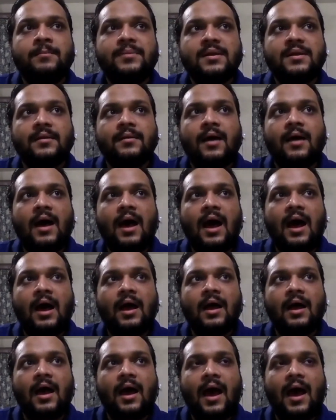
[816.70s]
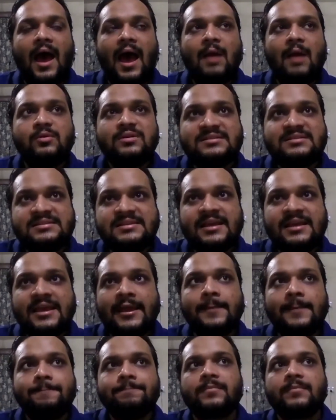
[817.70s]
But I would
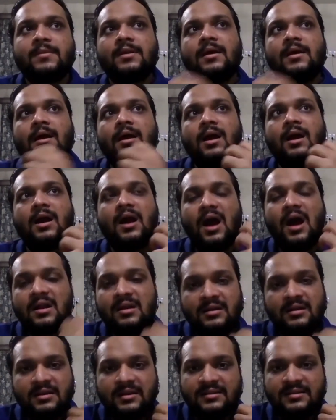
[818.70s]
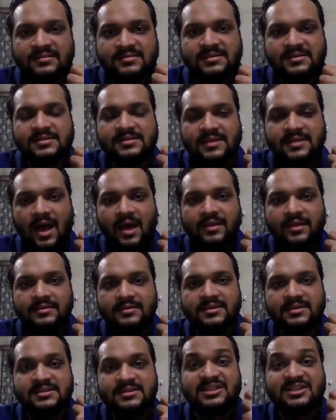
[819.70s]
say currently the
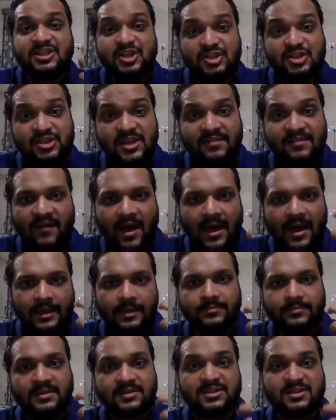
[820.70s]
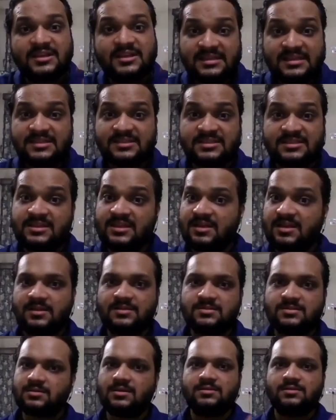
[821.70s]
DJ vibe, the DJ scene
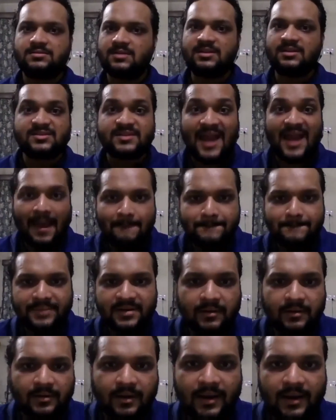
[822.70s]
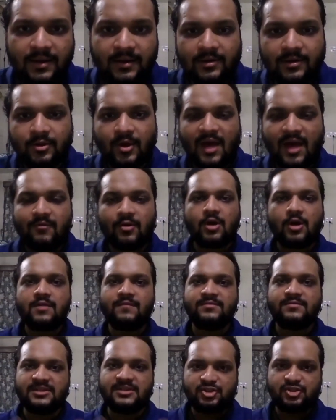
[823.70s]
is rampant, right? You have a lot of
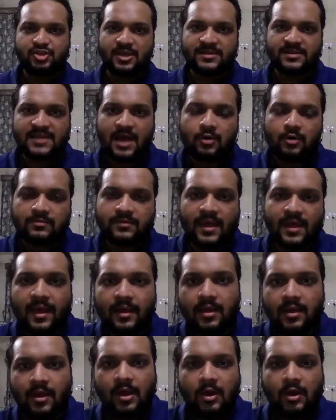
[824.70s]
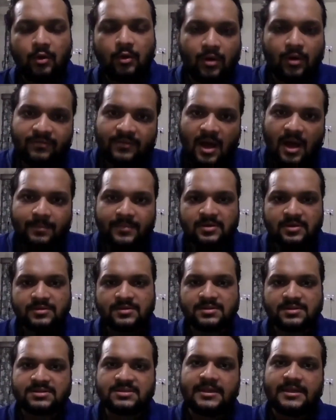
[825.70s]
DJs out there who have come into
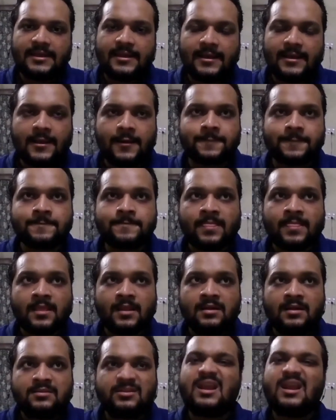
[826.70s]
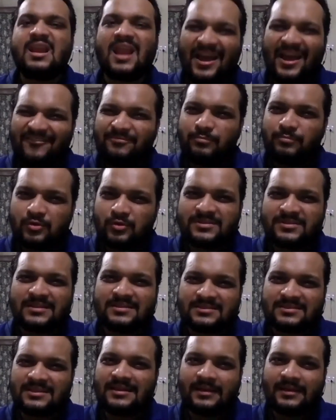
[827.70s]
the scene, and the live music
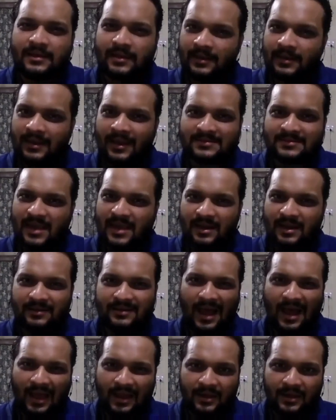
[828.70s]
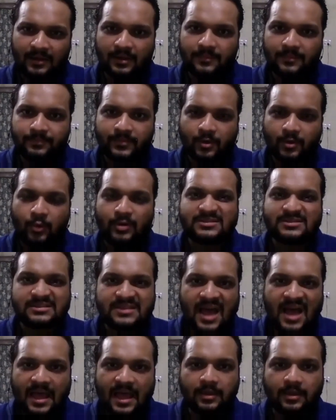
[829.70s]
scene in India has kind of died. Oh, it's
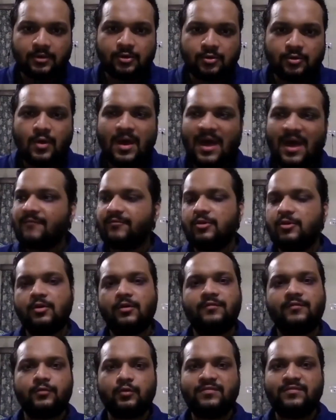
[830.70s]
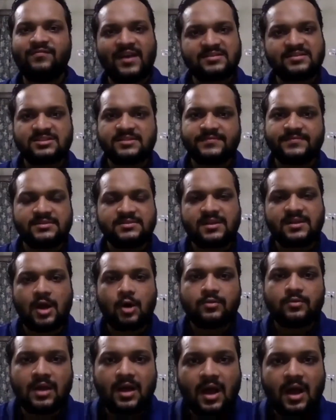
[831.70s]
dying. You do have, a few festivals
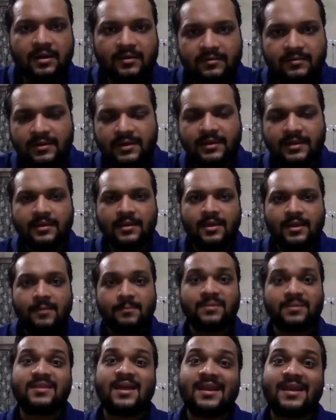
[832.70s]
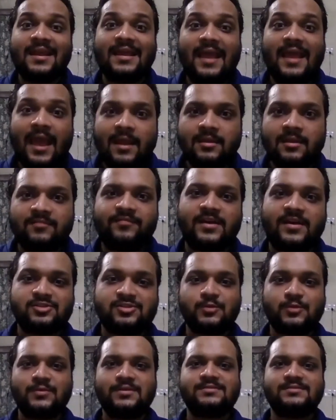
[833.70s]
around the country, but then again, the
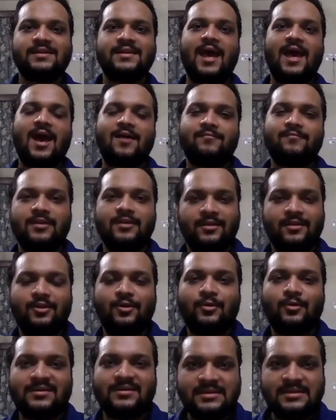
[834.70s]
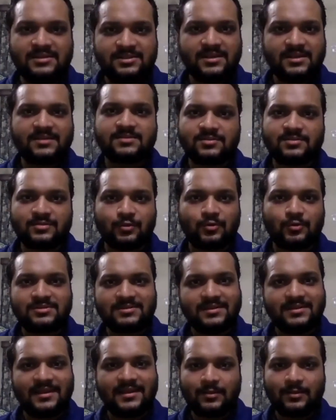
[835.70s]
festivals that have, DJs
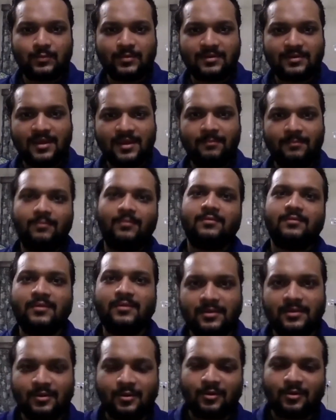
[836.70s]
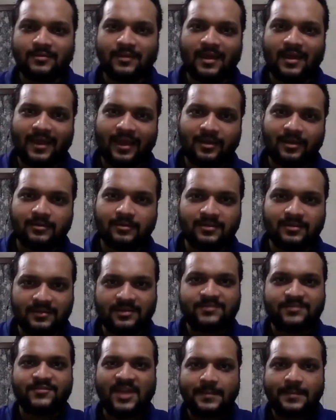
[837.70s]
associated with them, they're like
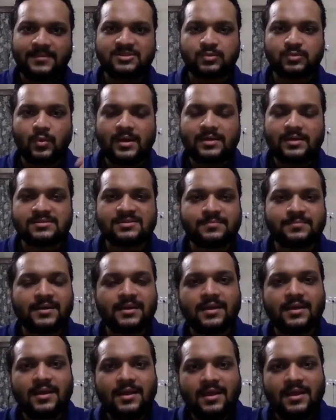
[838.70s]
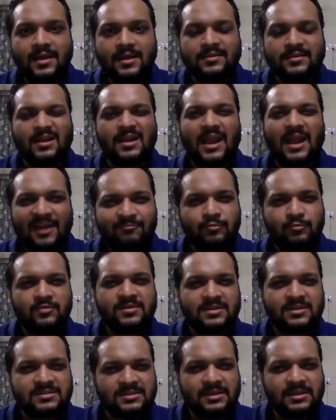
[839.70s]
these famous ones, but the live
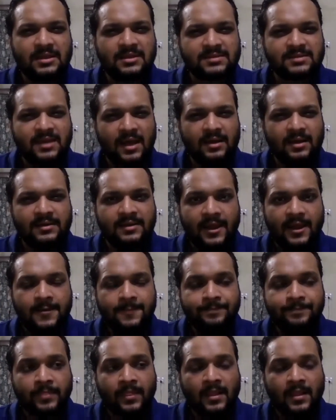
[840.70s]
music scene is kind of dead.